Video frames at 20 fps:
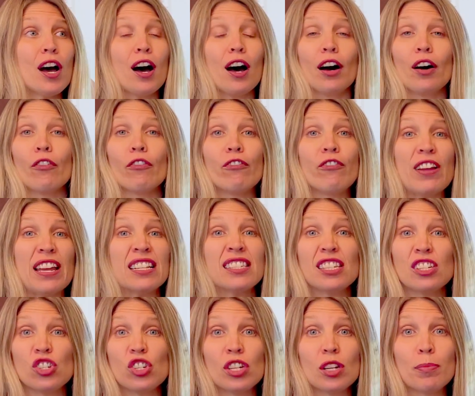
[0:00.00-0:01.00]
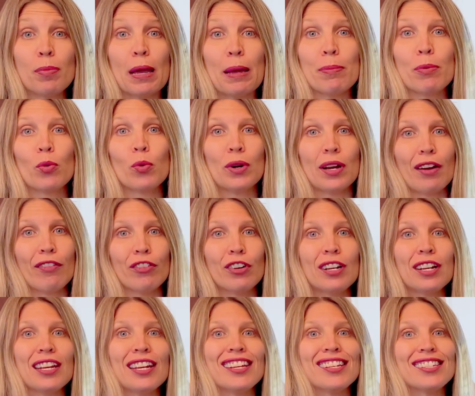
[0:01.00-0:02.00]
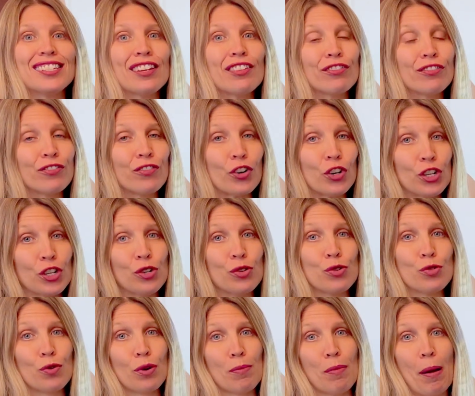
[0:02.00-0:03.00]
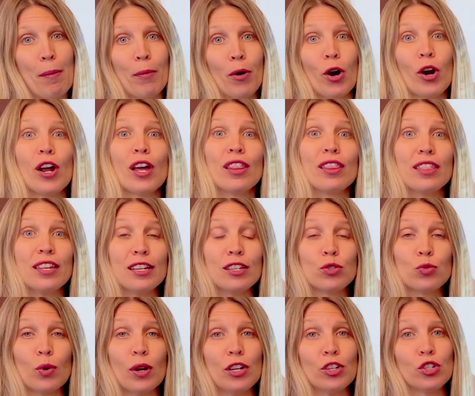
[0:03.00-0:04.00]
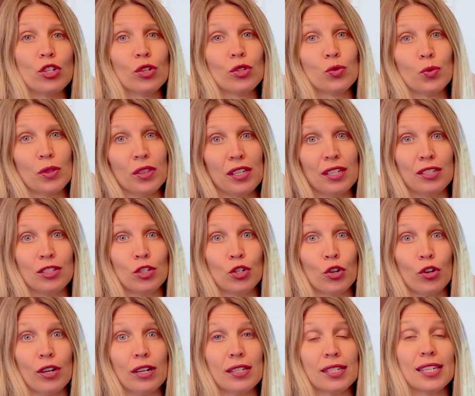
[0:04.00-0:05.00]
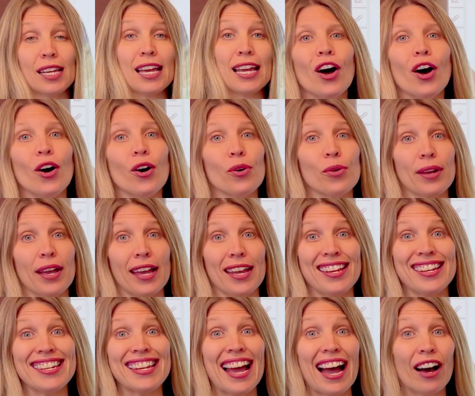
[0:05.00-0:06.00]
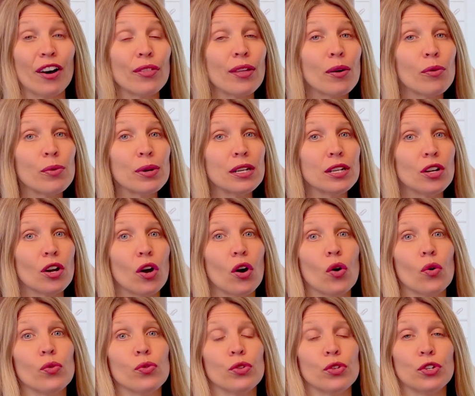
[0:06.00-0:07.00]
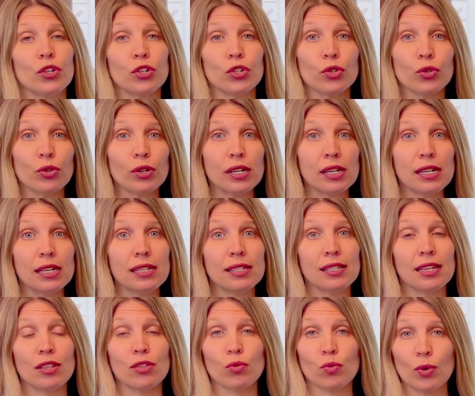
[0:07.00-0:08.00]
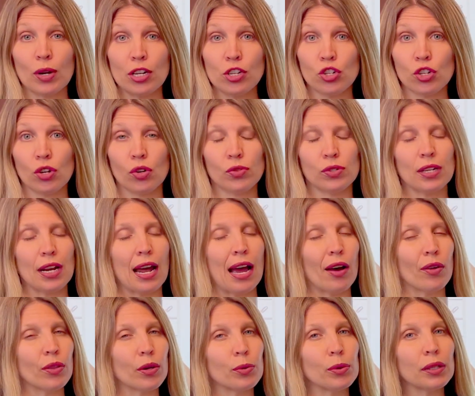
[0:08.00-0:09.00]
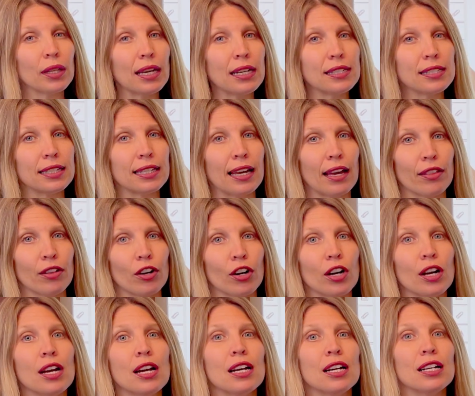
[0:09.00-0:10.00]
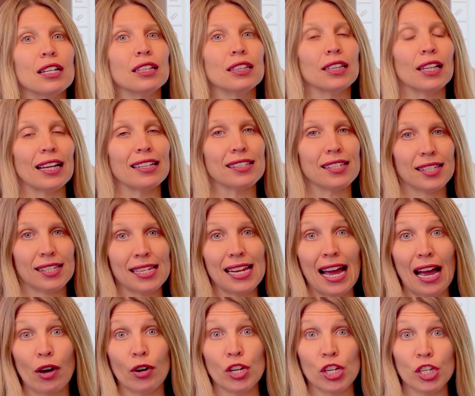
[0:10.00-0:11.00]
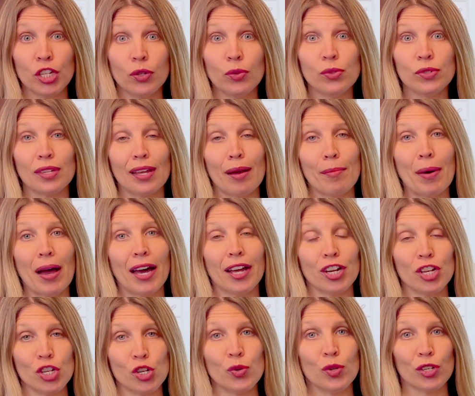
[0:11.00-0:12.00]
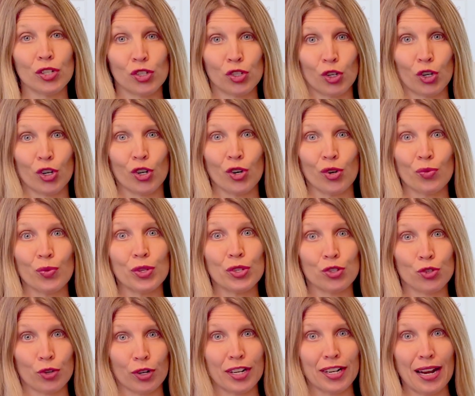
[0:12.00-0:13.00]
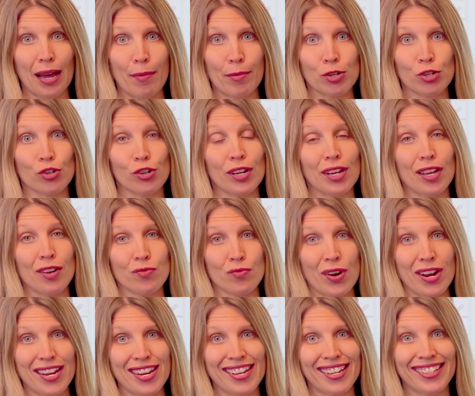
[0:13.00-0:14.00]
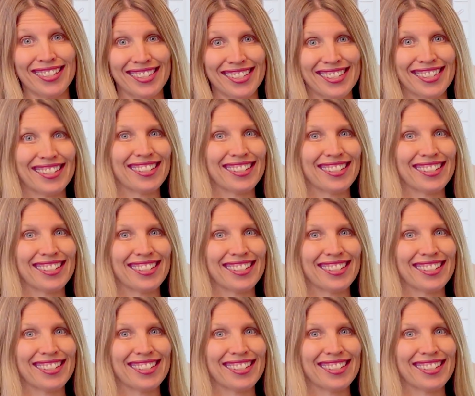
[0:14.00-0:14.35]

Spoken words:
a fancy sheet of paper, whatever it is, for you to remember these ratios with these degrees. Okay, now that we know the degrees and the ratios and how they relate together, let's see how to use them on a unit circle with trigonometry and radians.